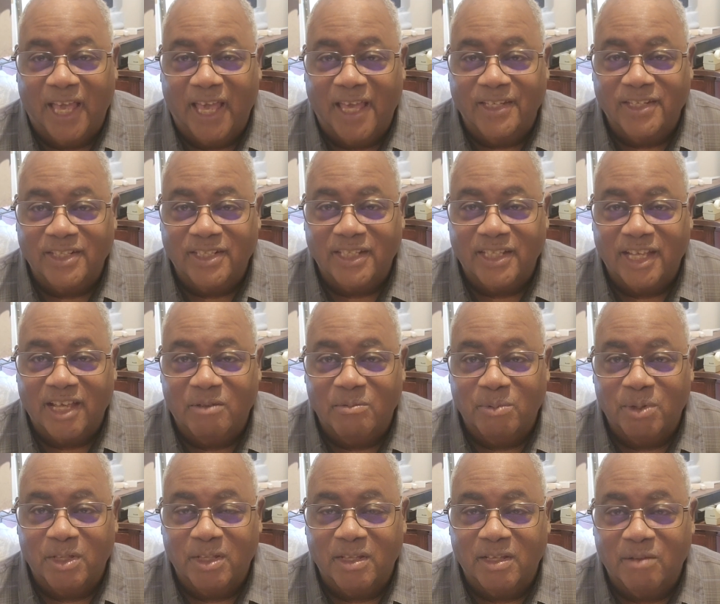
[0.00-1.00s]
Ashley
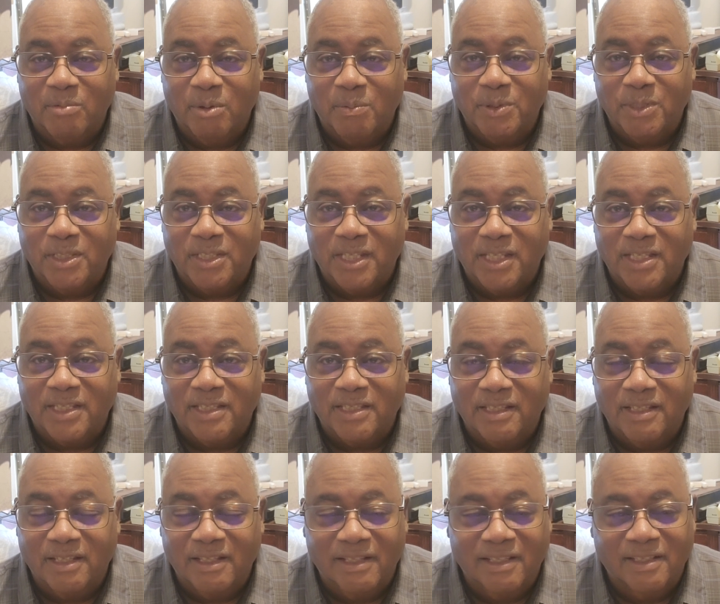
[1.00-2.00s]
come up and says
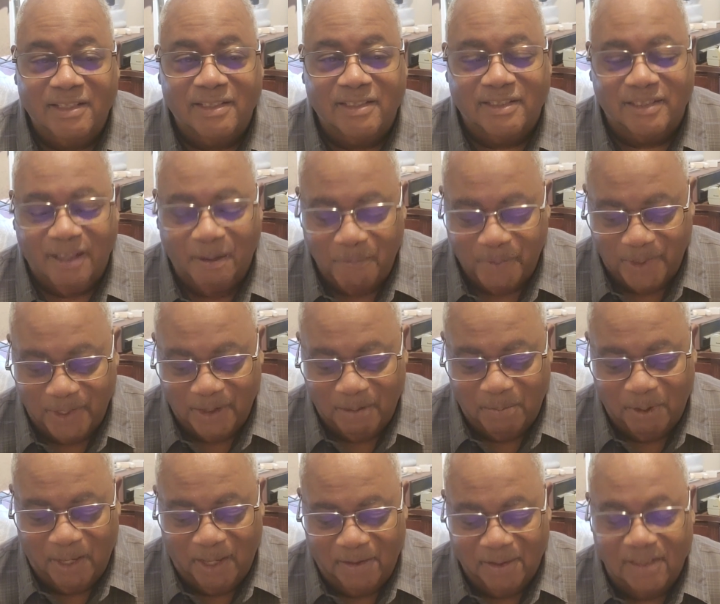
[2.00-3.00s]
something
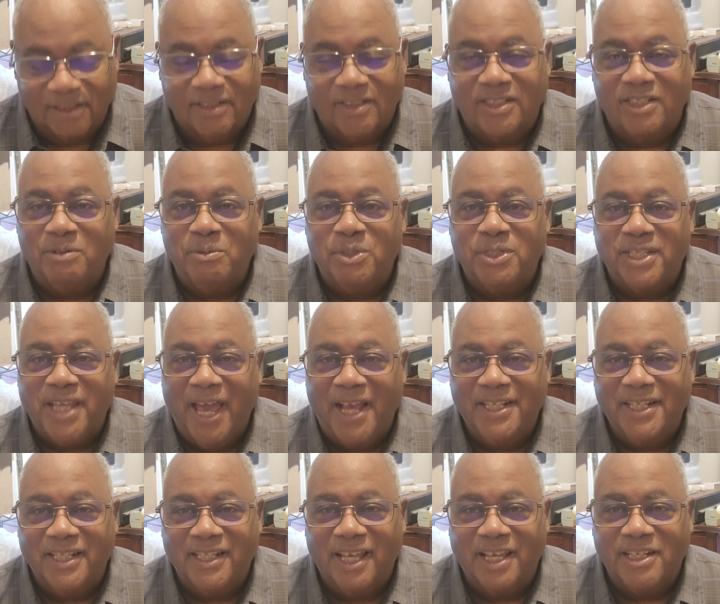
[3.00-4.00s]
about, she was
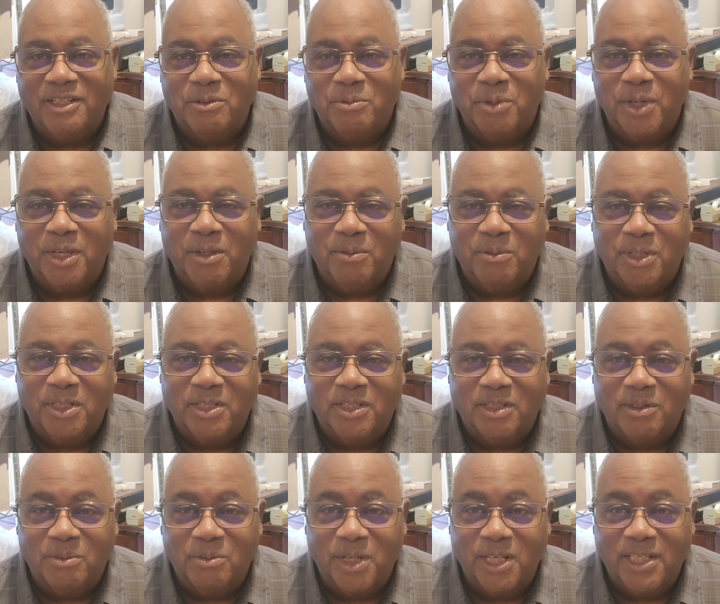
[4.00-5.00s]
acting like the Wicked Witch of
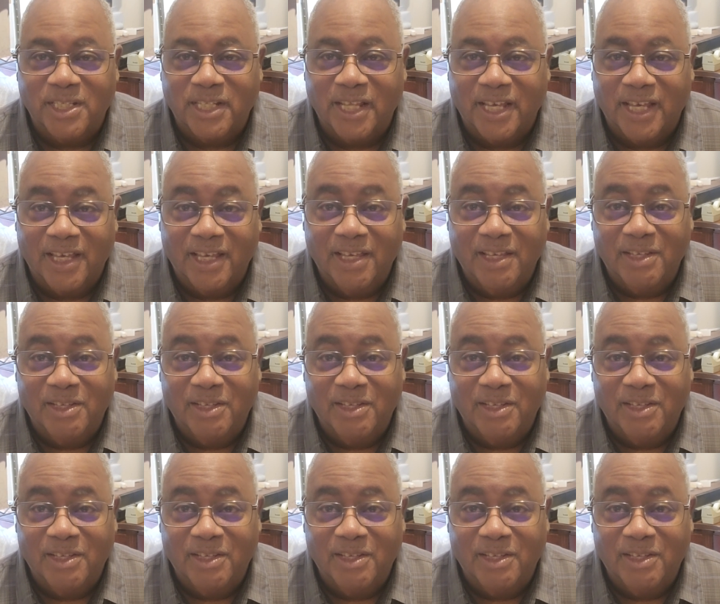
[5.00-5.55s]
the West, like,